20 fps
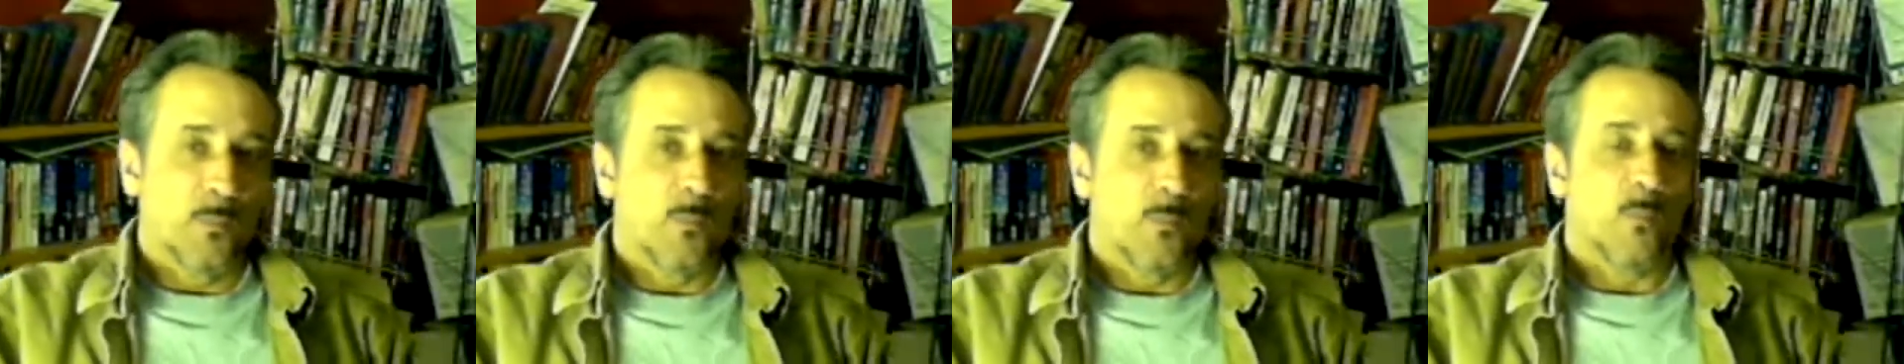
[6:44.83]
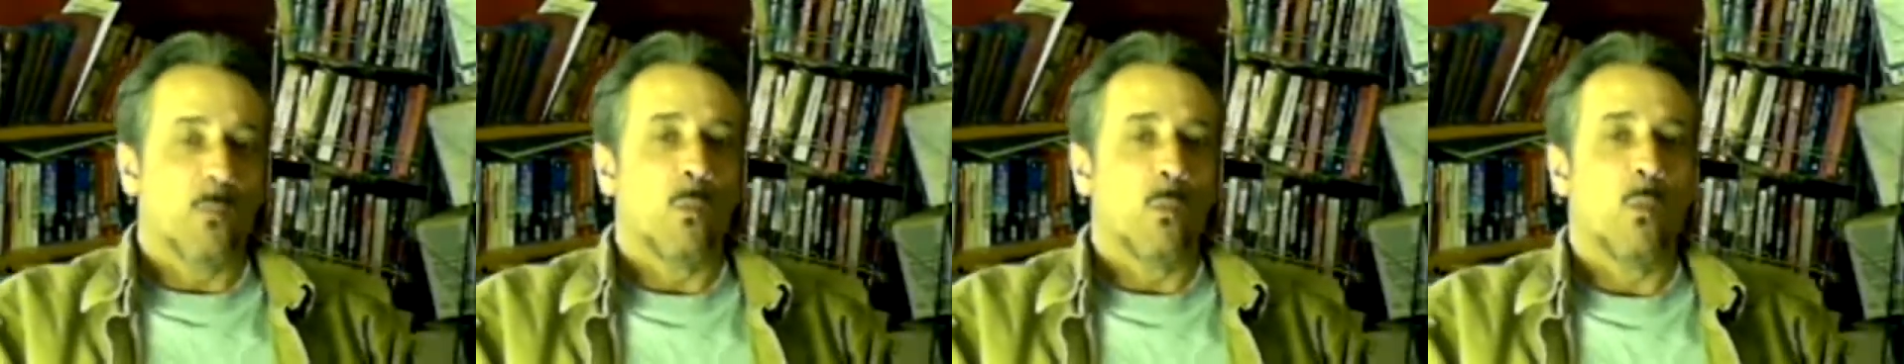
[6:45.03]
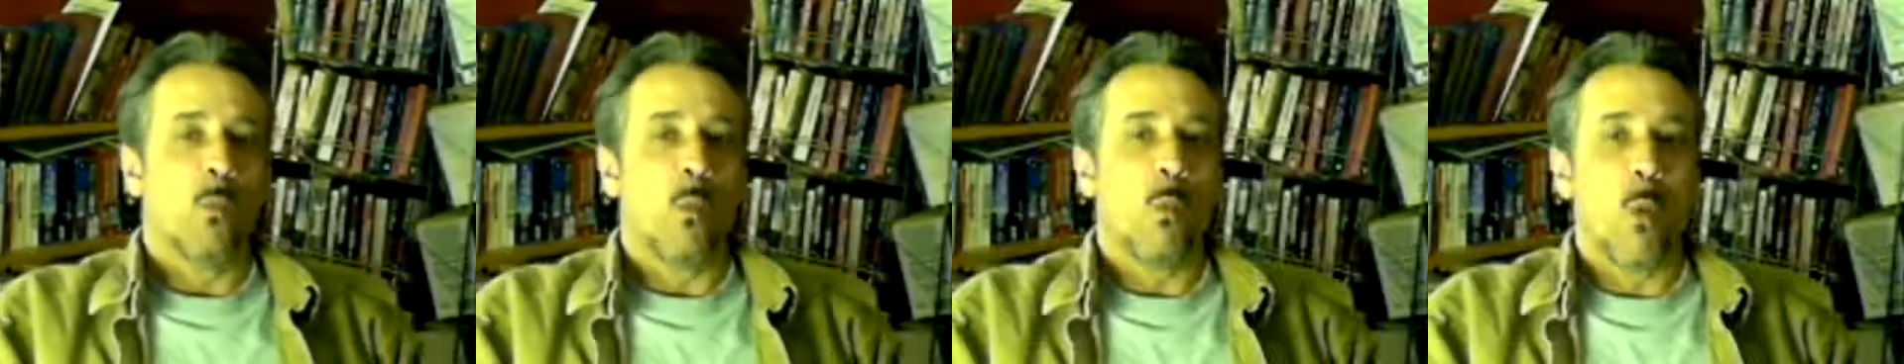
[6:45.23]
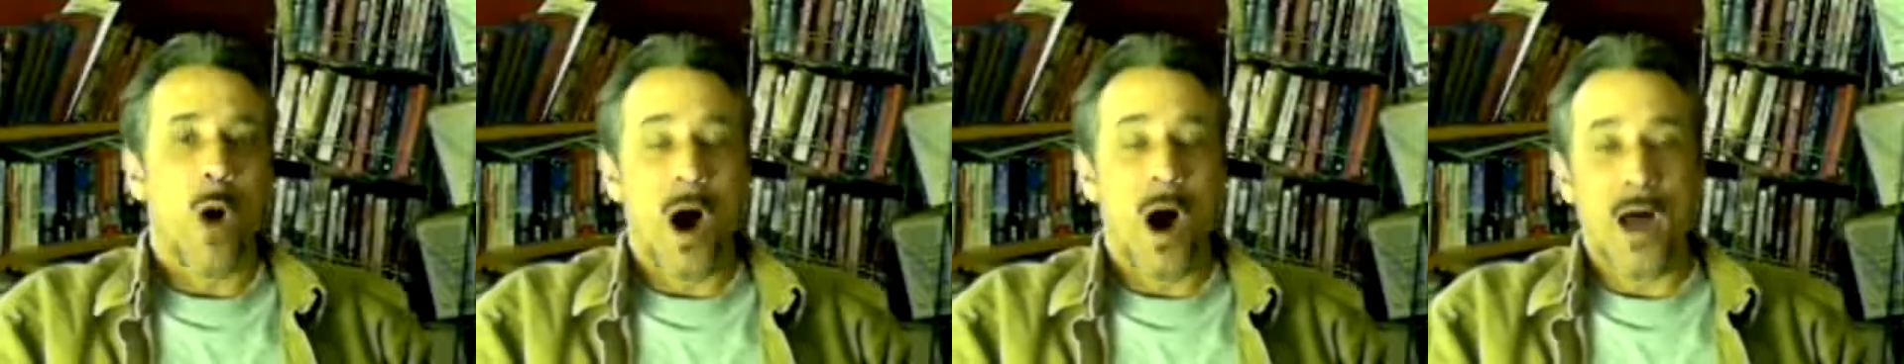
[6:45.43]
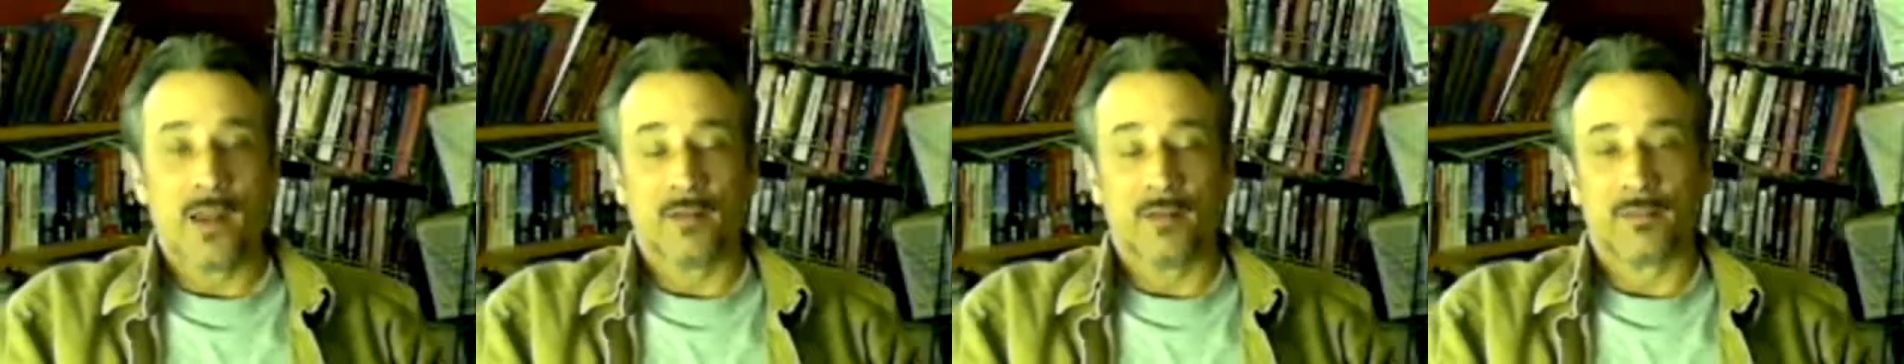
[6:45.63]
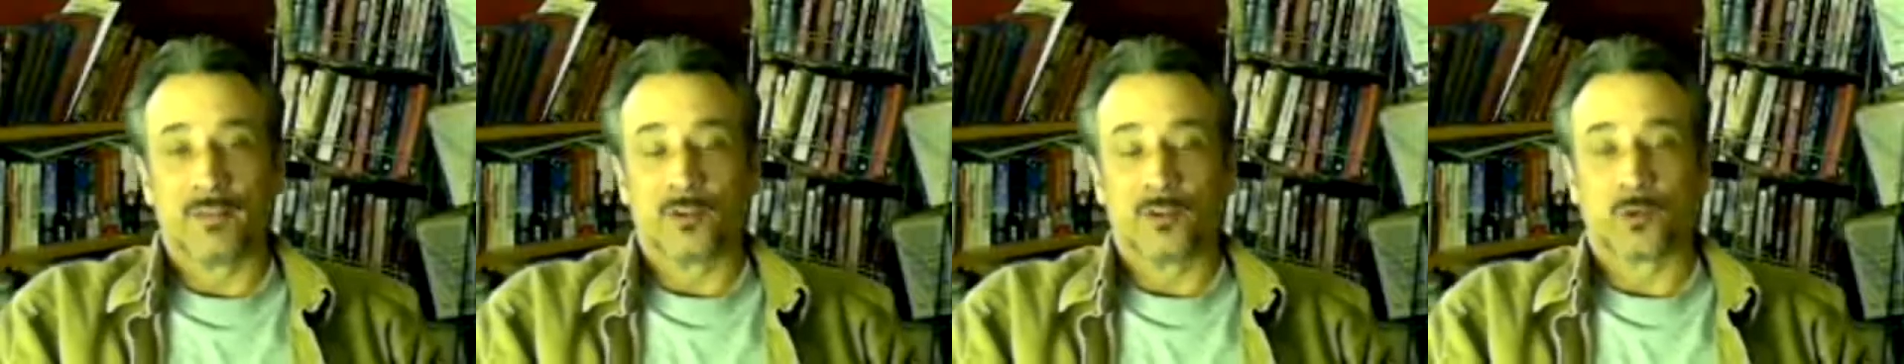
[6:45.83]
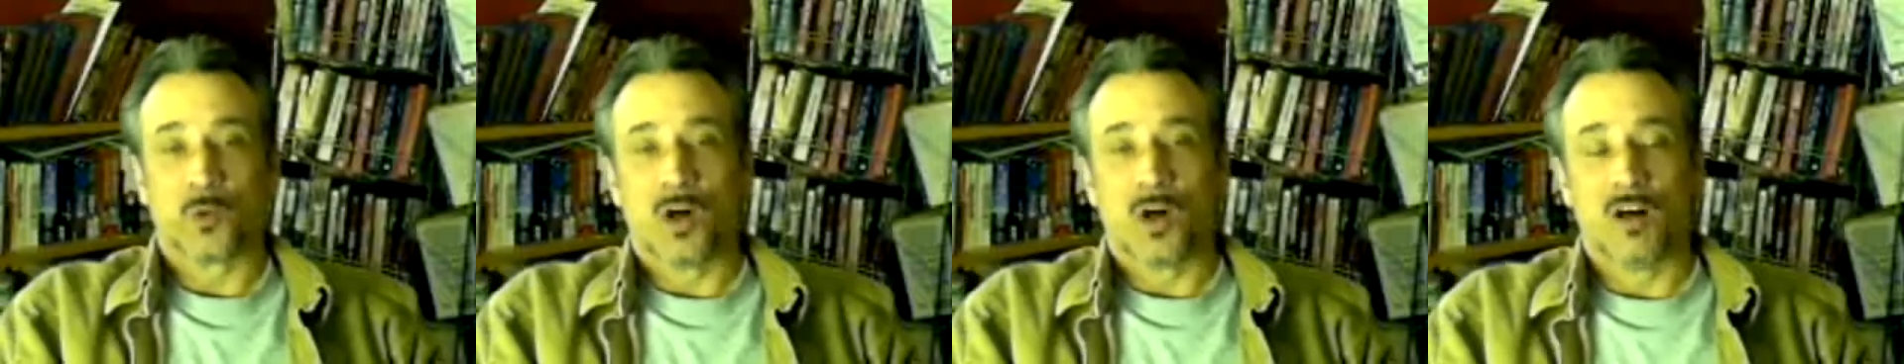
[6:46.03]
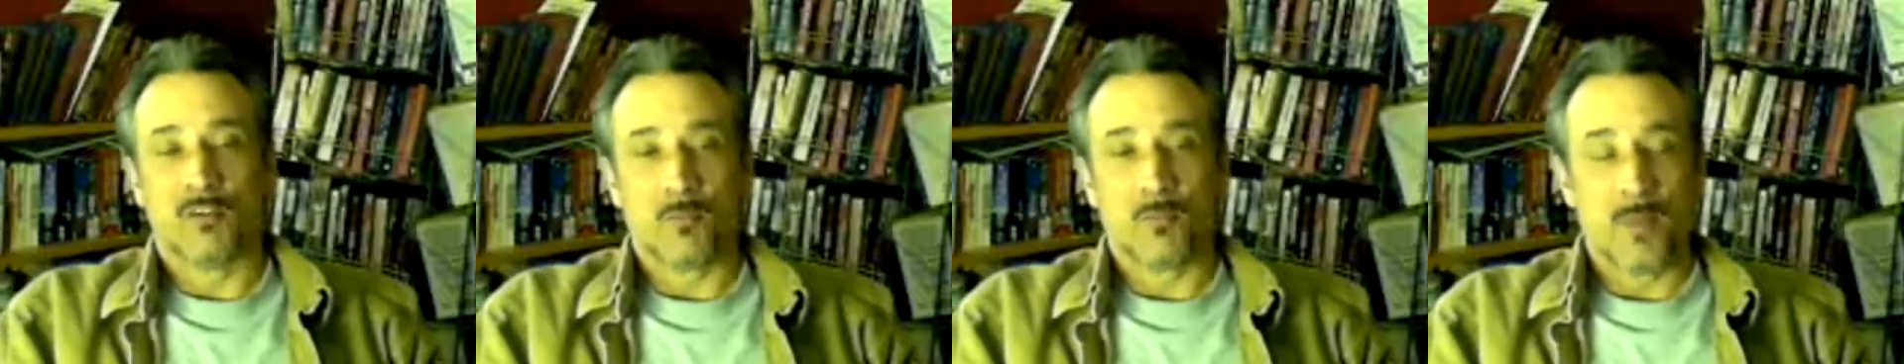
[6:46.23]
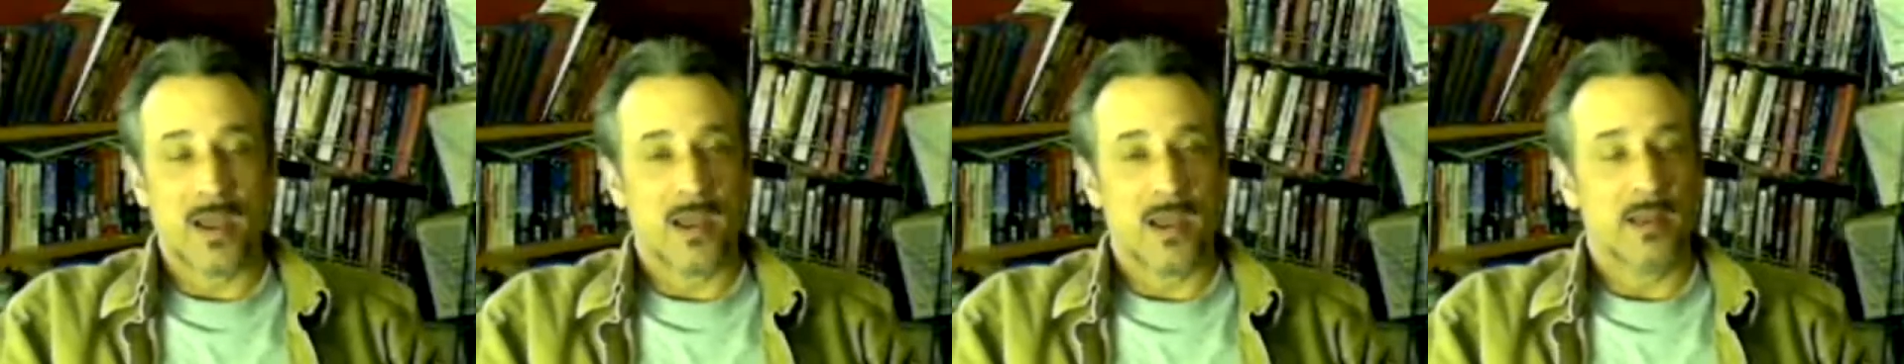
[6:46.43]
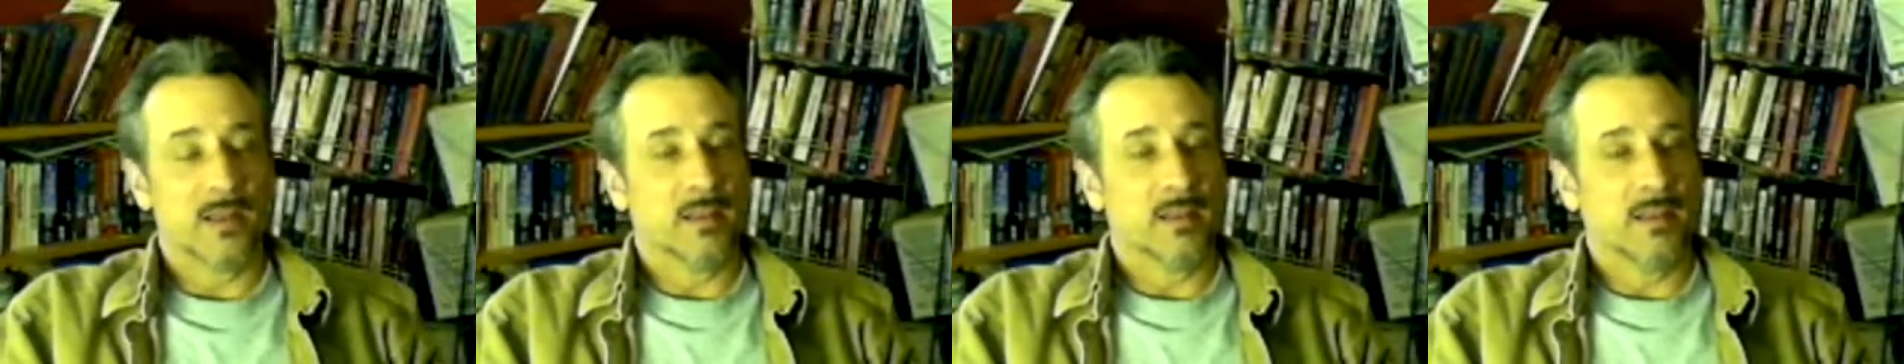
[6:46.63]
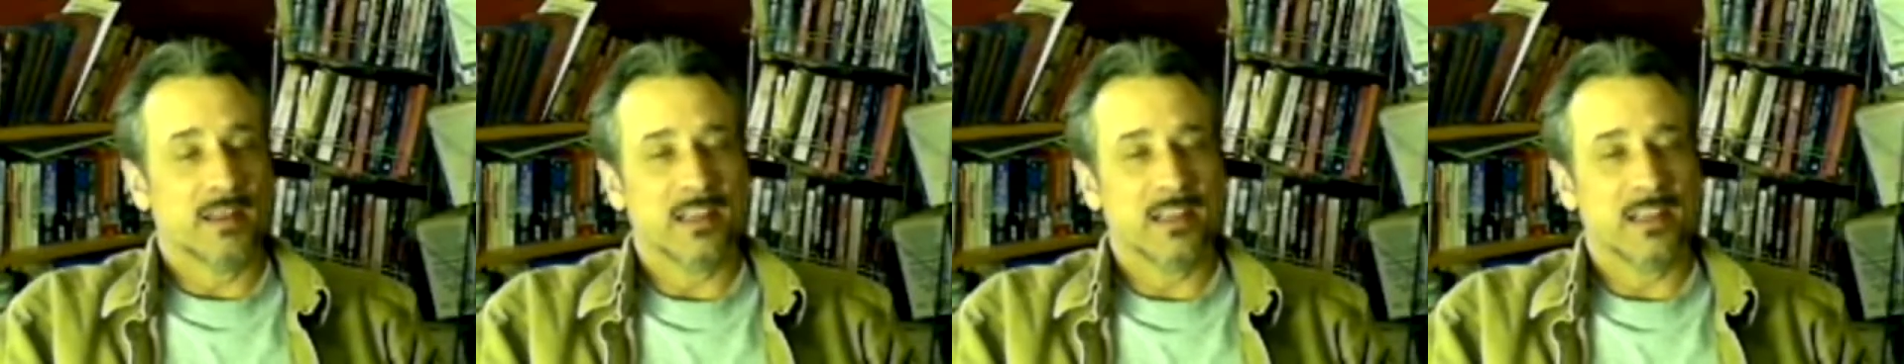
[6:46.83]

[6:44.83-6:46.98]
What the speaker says: one of the 12 men,